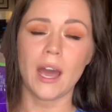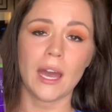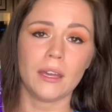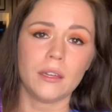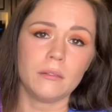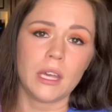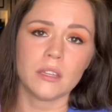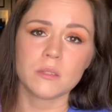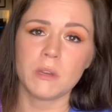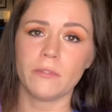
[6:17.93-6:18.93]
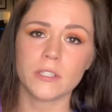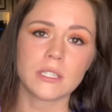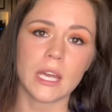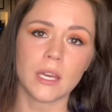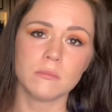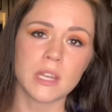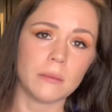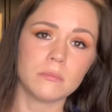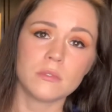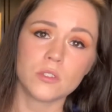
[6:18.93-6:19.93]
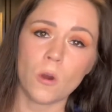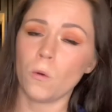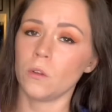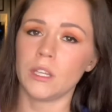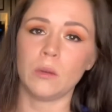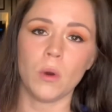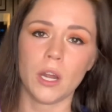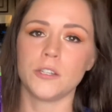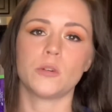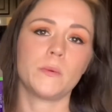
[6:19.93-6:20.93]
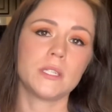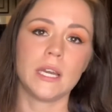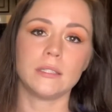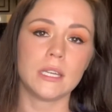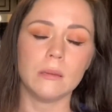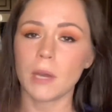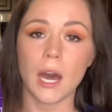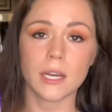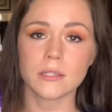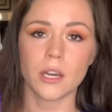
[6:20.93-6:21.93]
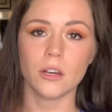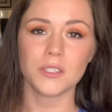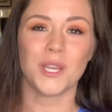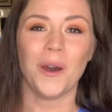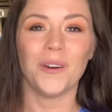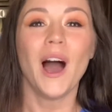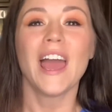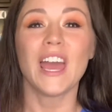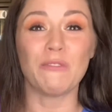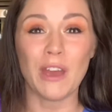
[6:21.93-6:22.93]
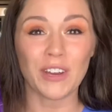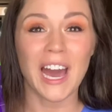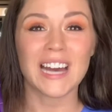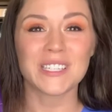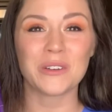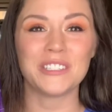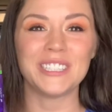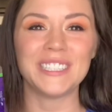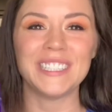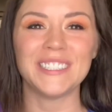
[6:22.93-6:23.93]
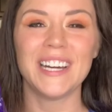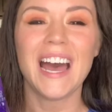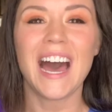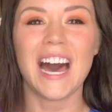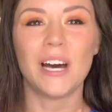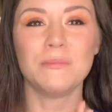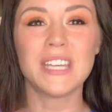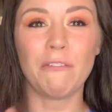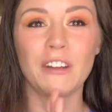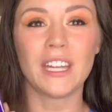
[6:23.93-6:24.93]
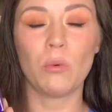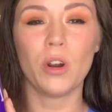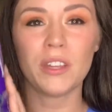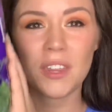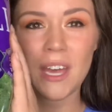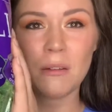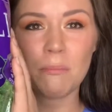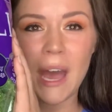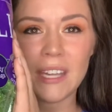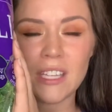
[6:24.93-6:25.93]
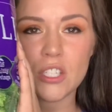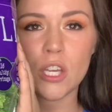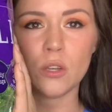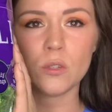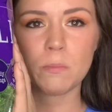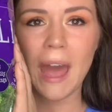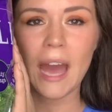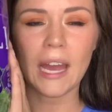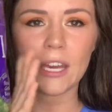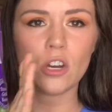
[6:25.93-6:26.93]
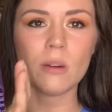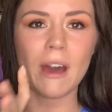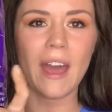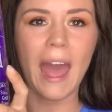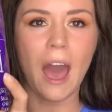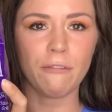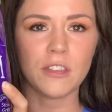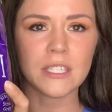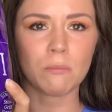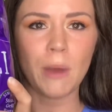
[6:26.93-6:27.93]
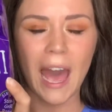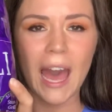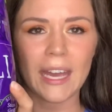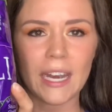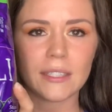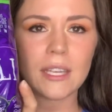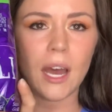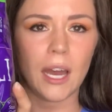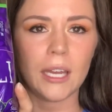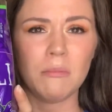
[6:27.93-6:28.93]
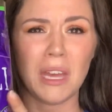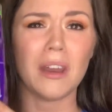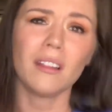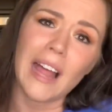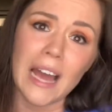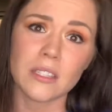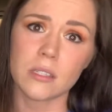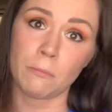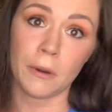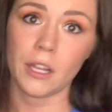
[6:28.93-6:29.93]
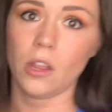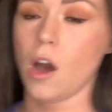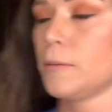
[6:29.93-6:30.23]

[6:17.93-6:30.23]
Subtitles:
I can't speak for Sam's. I'm totally 100% team Costco. So if you have a Costco near you, definitely worth it buying this huge bag. I cook about half this bag at a time and it lasts pretty long.